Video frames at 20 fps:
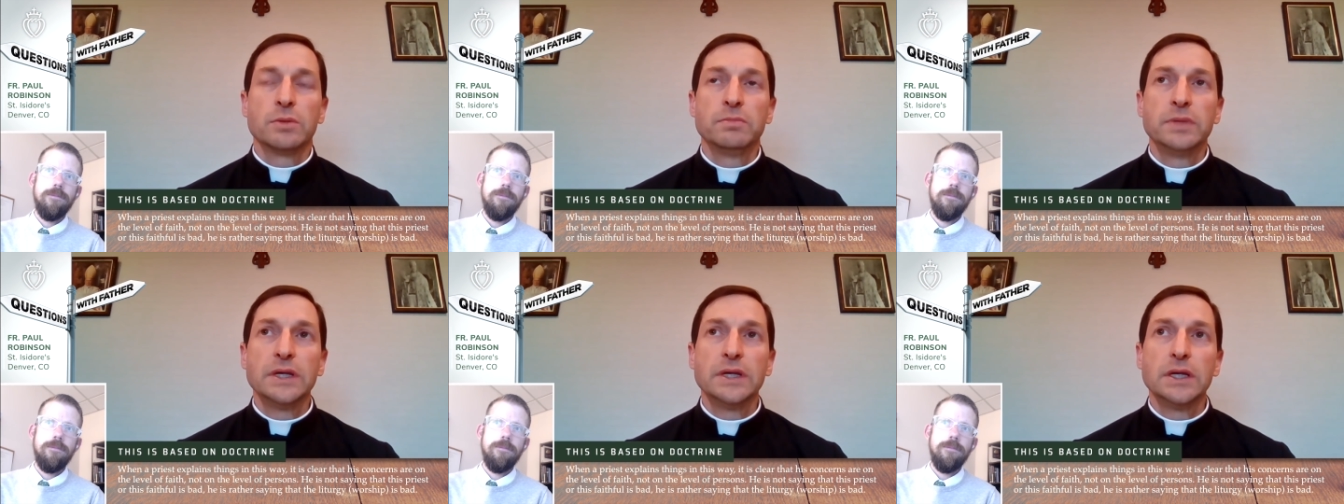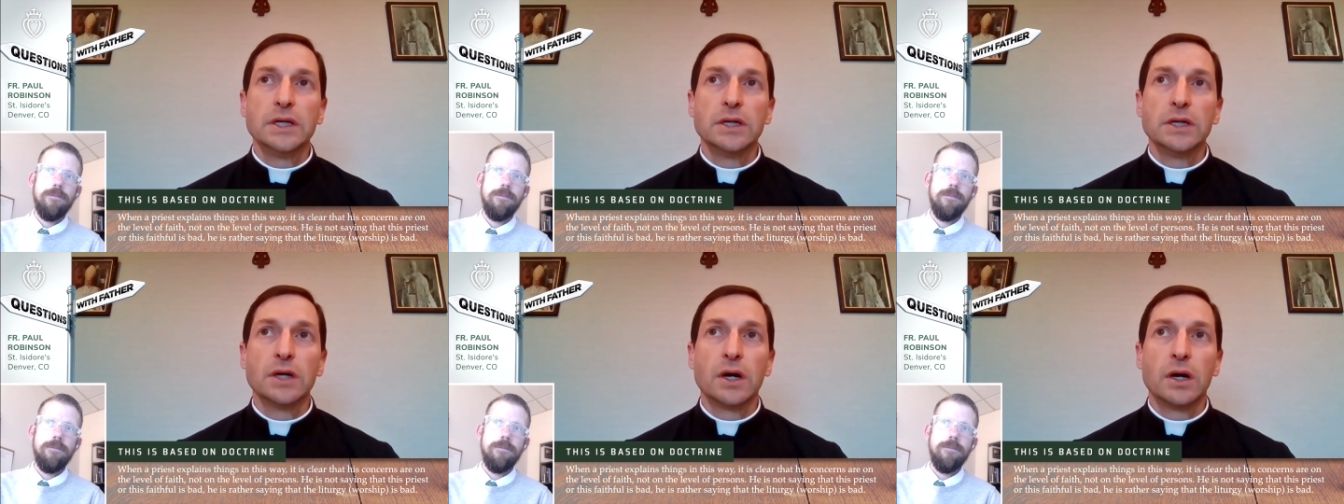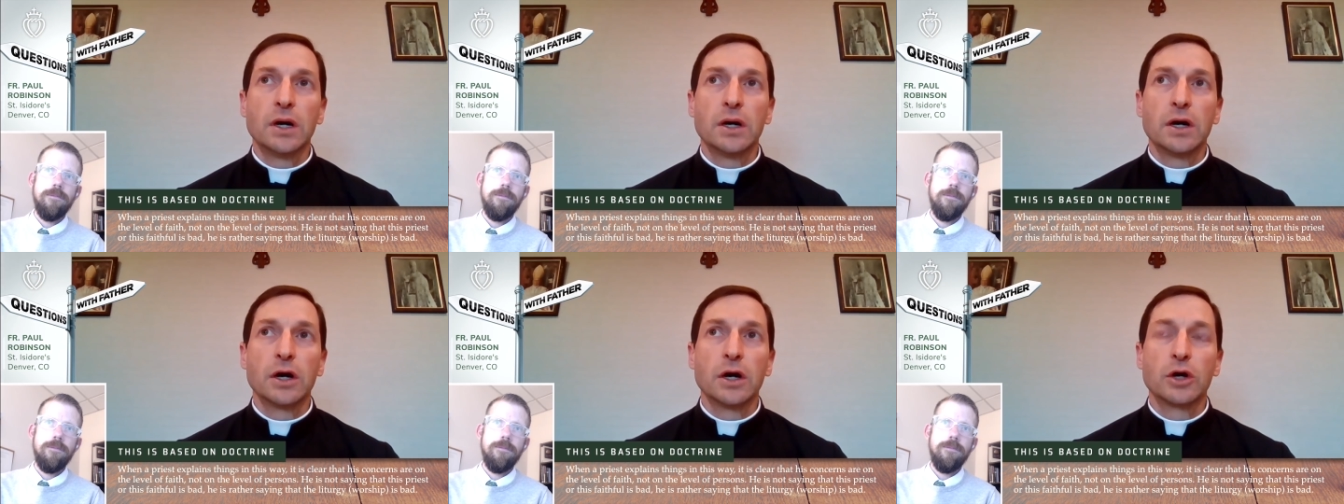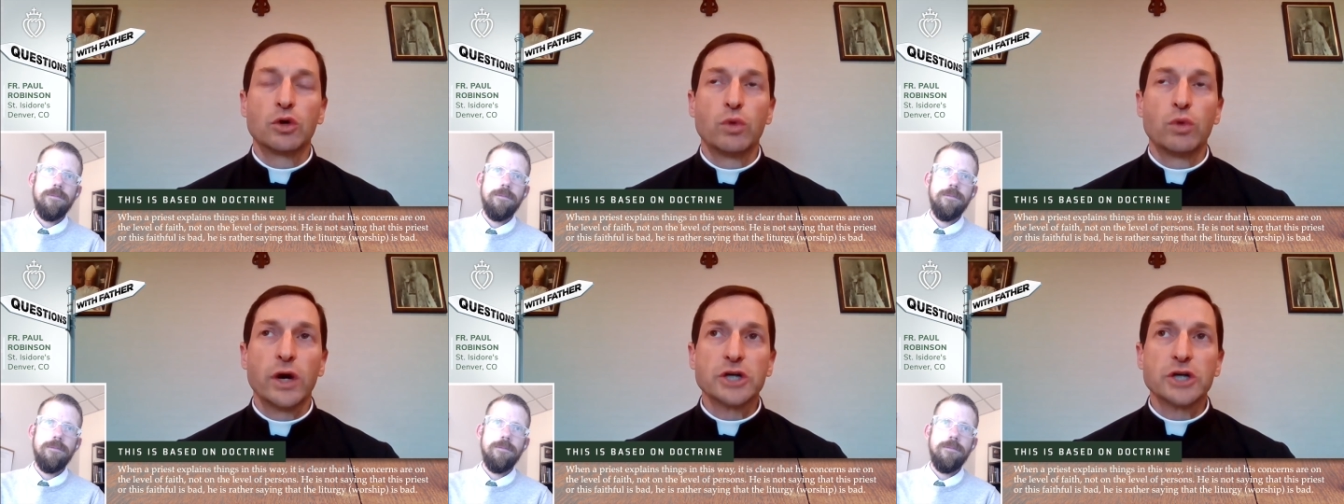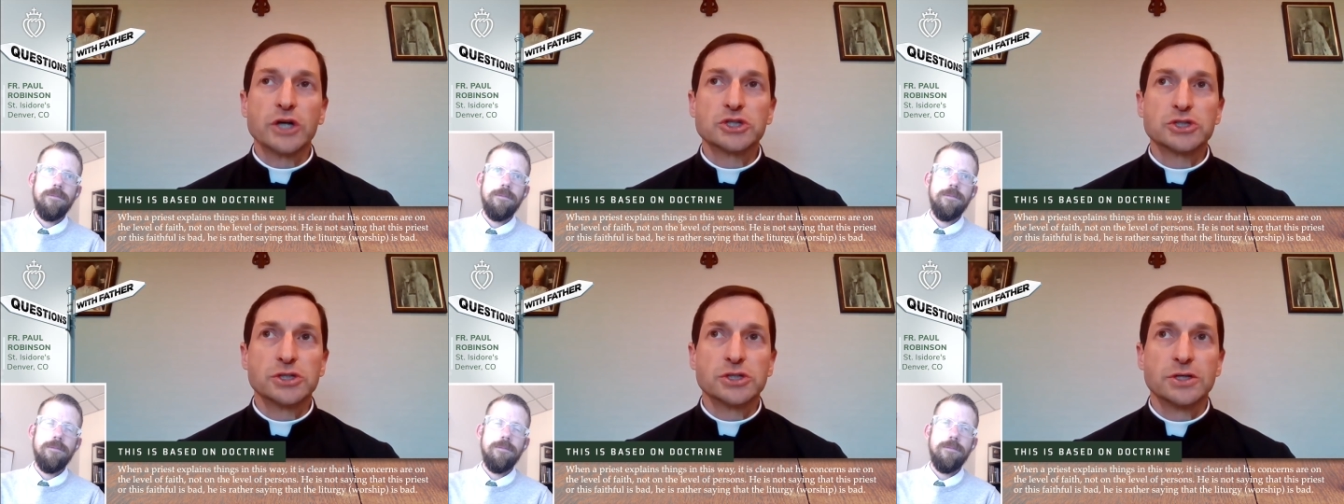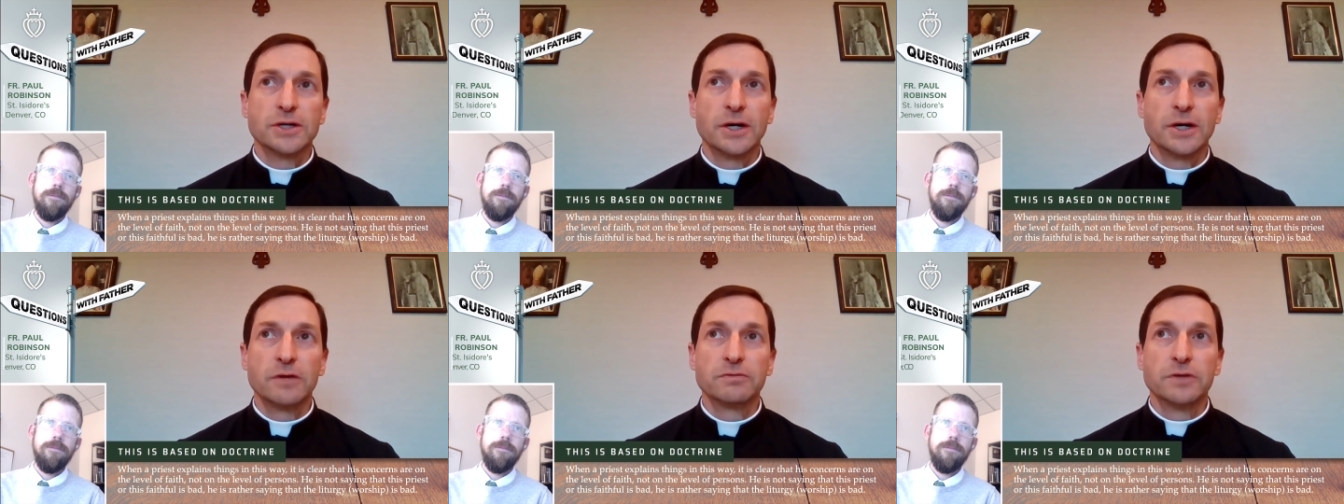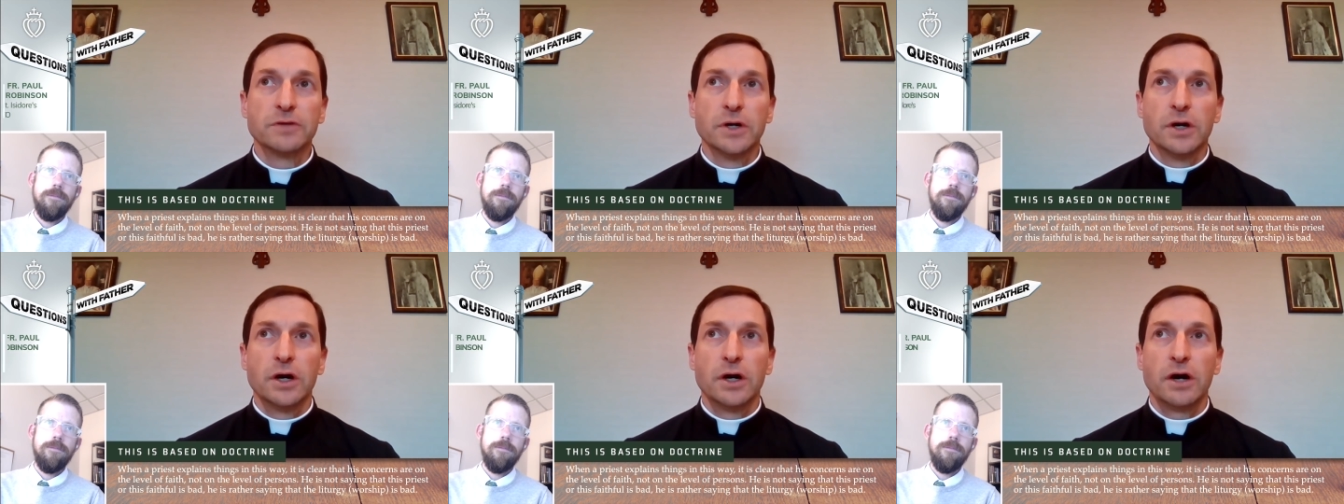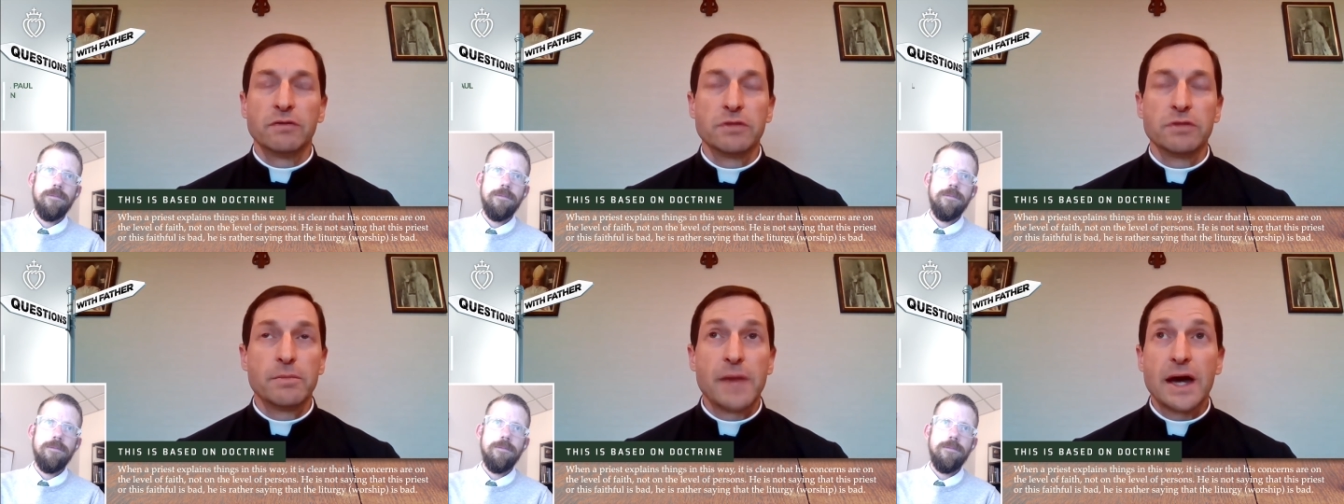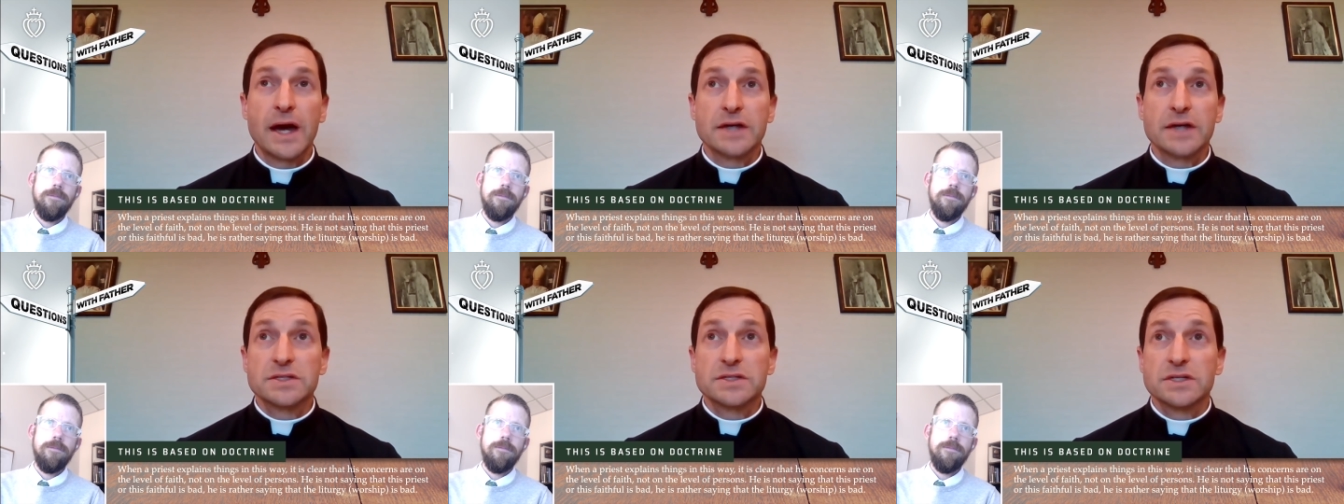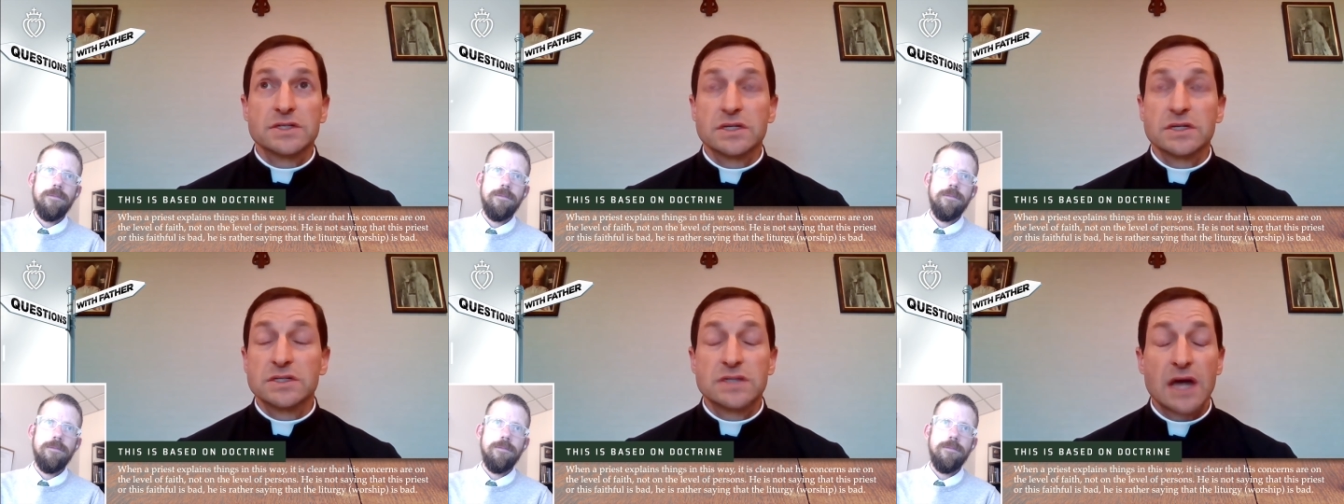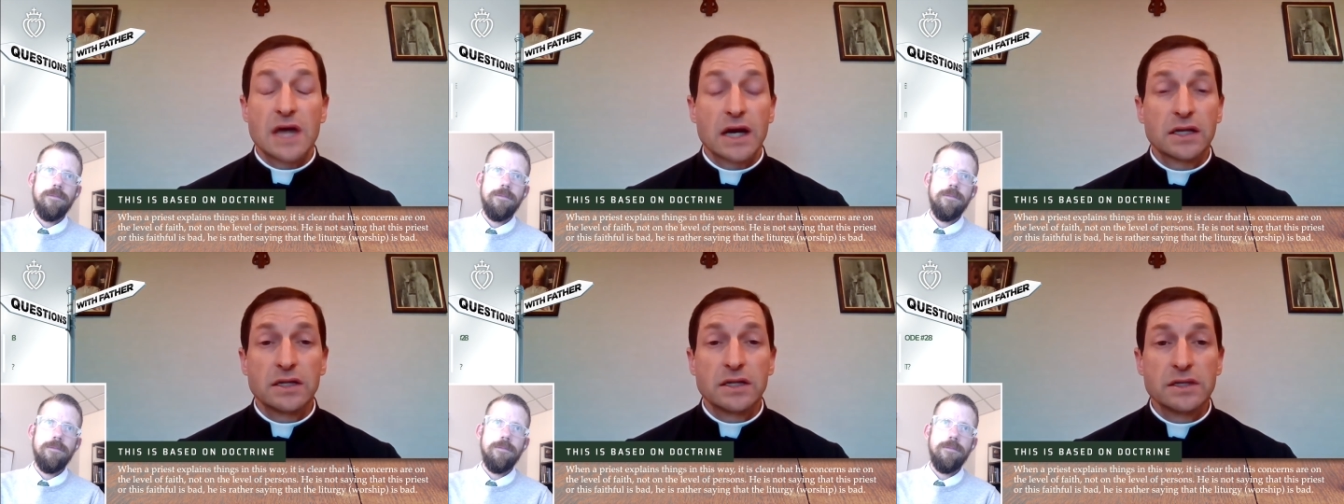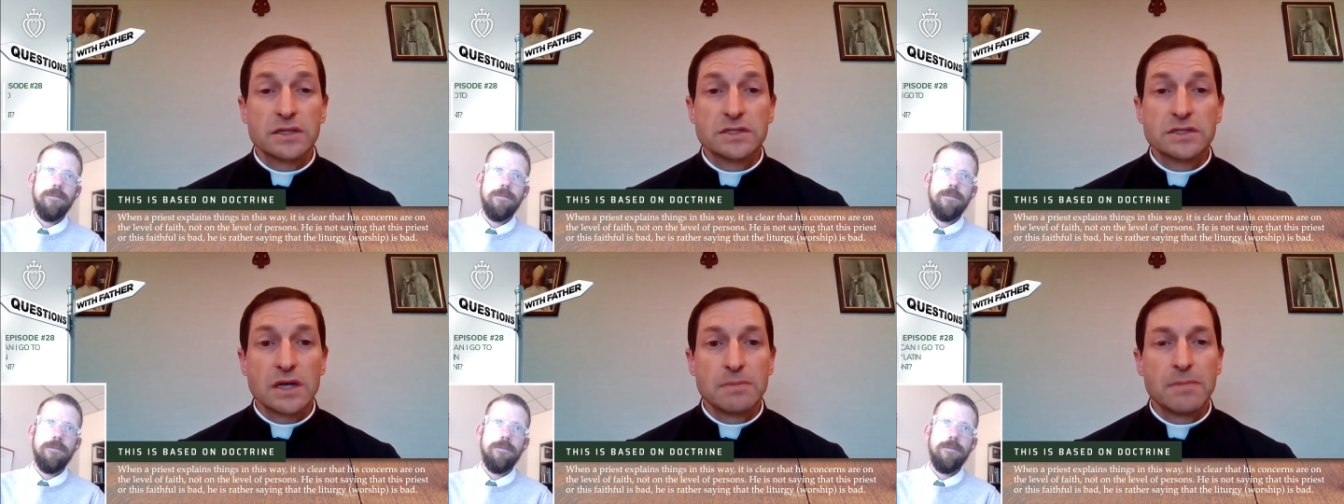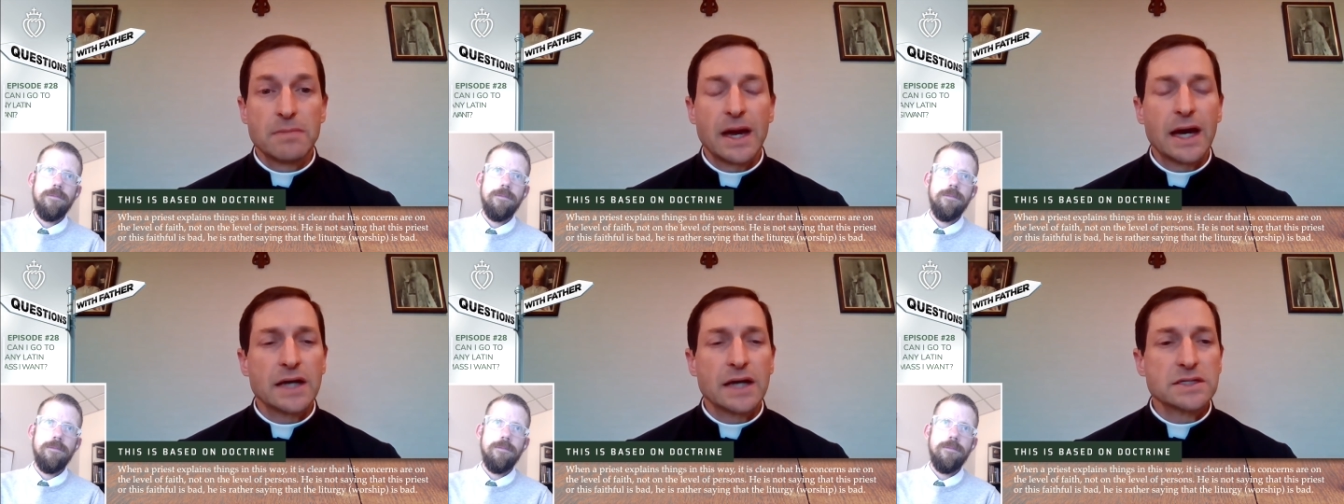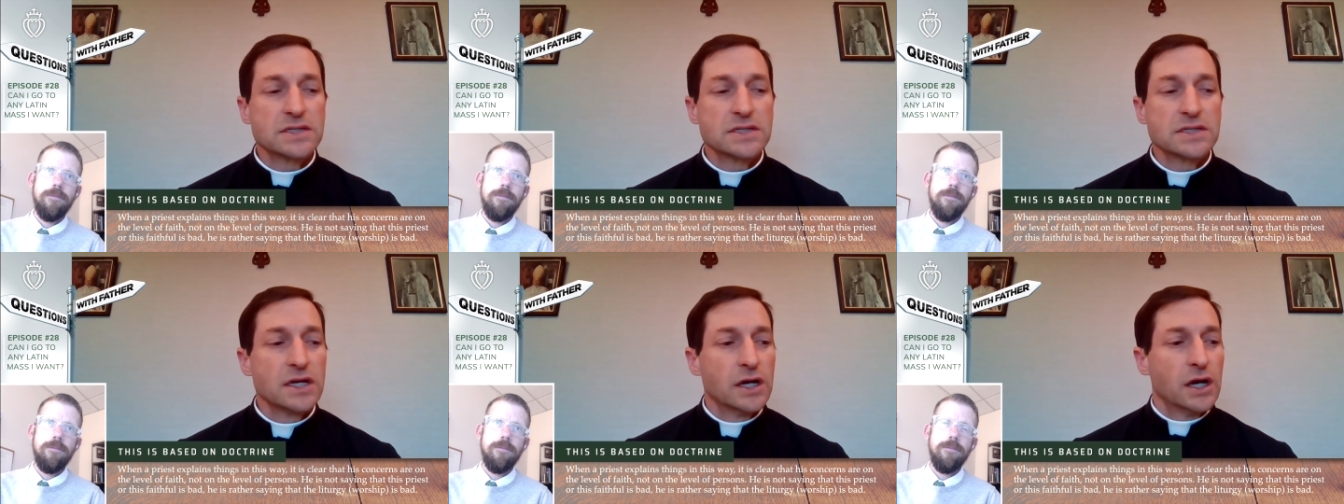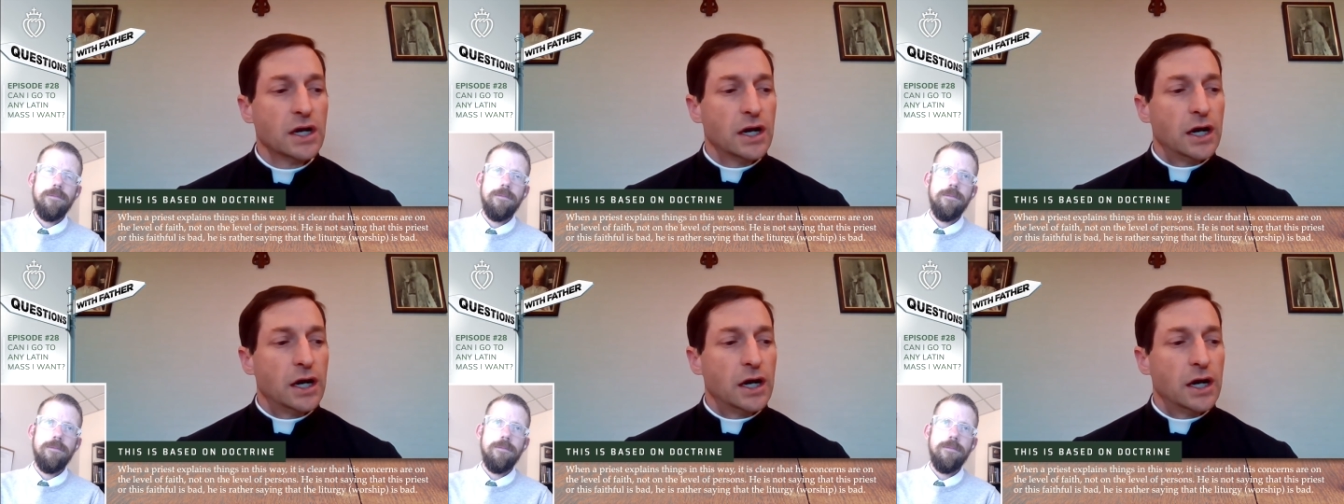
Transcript: be a question of the Mass. It's exactly the same Mass.